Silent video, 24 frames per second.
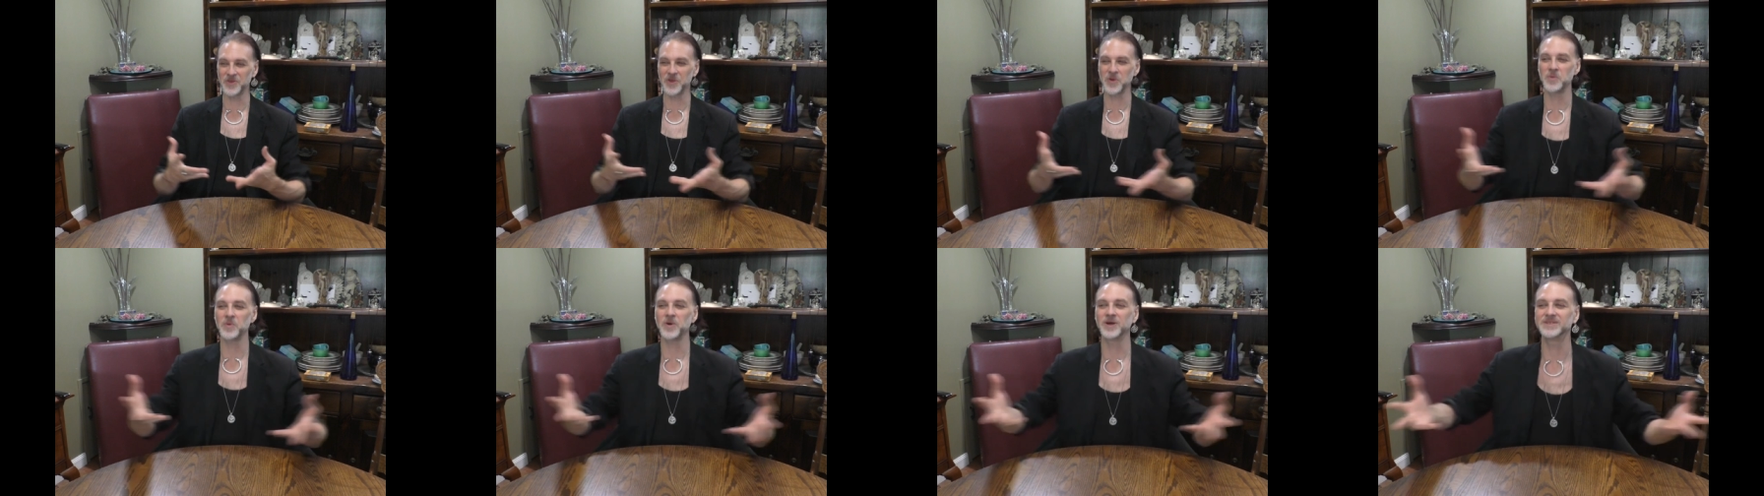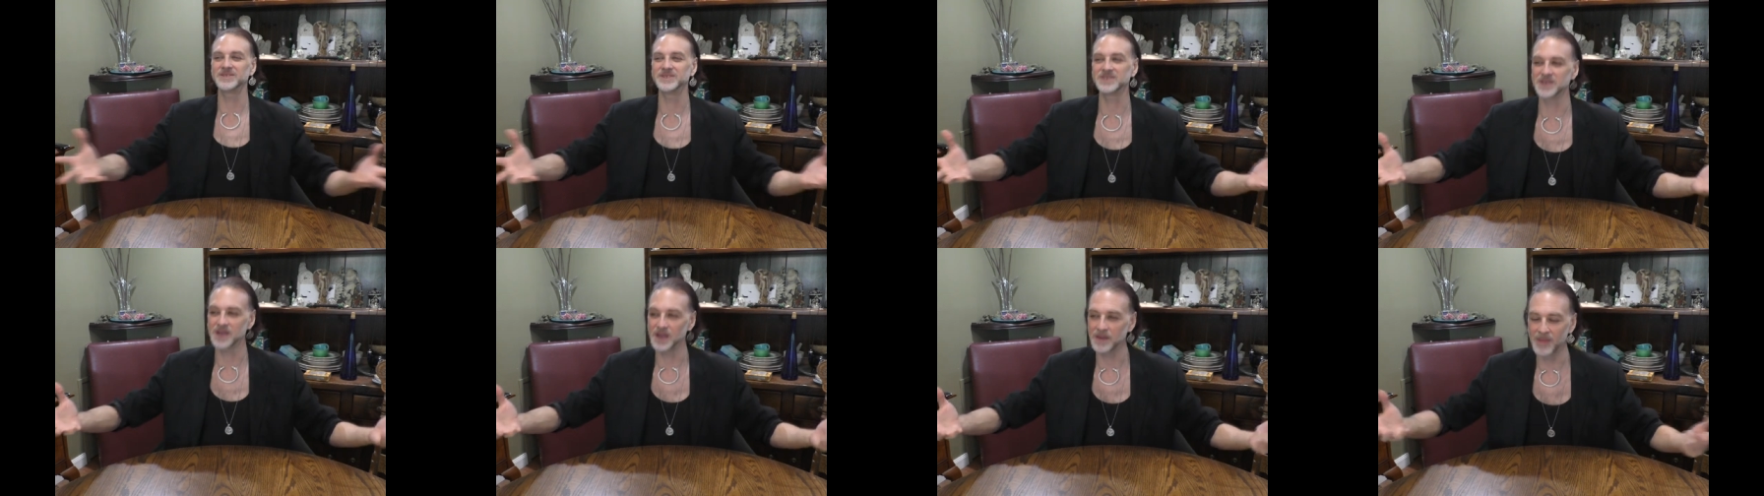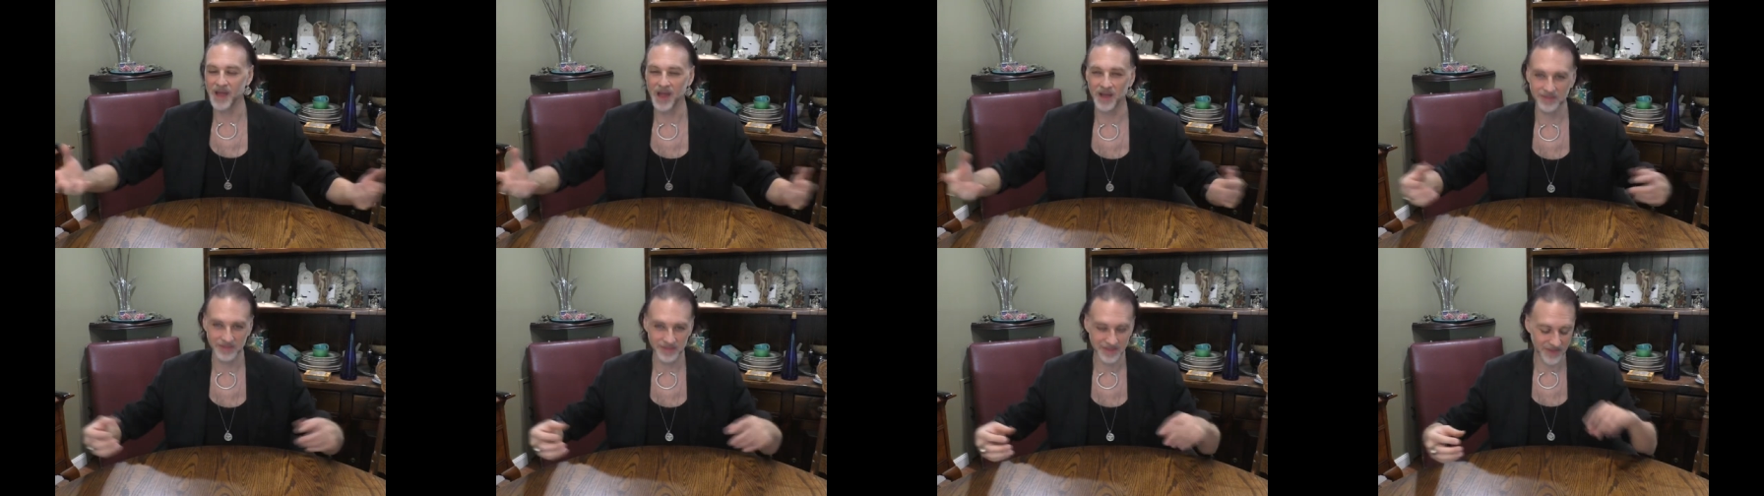that wants to come
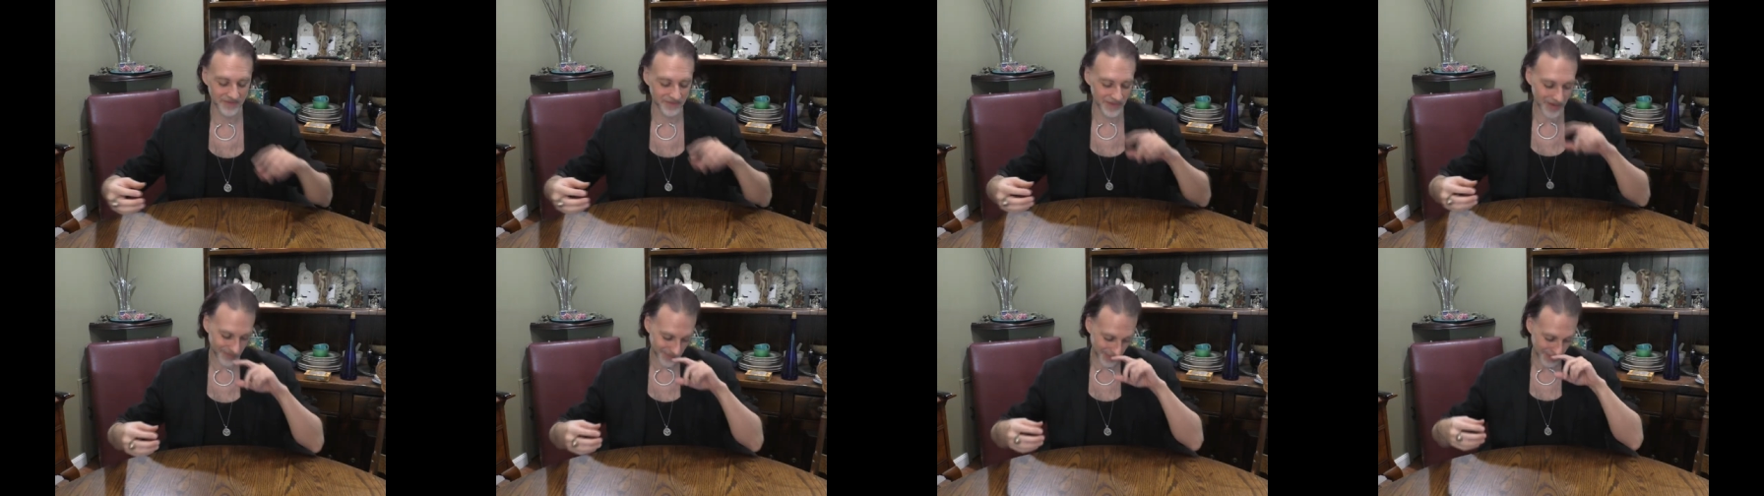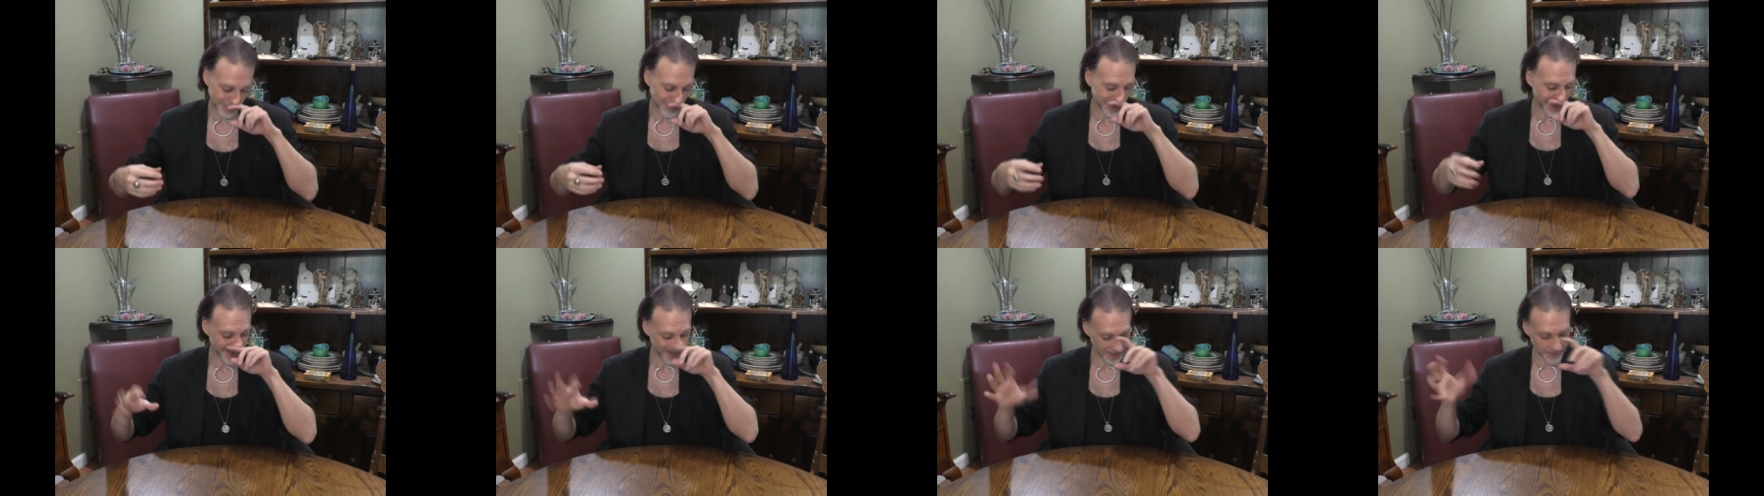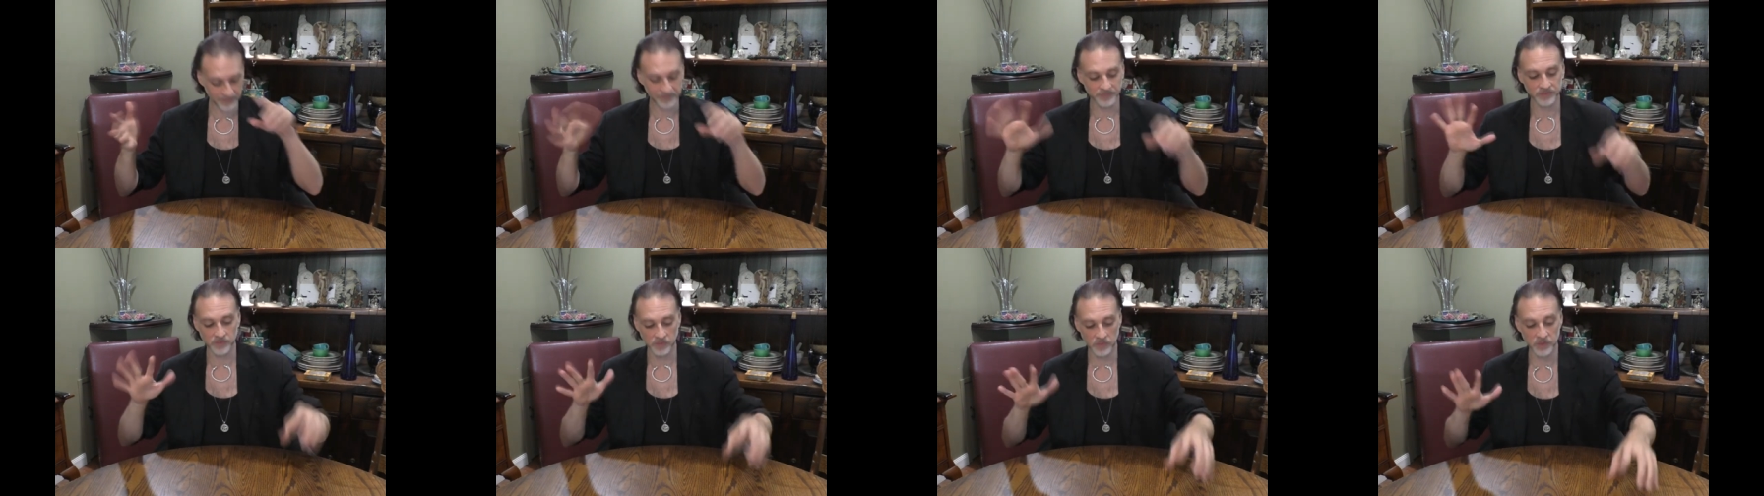out and love everybody,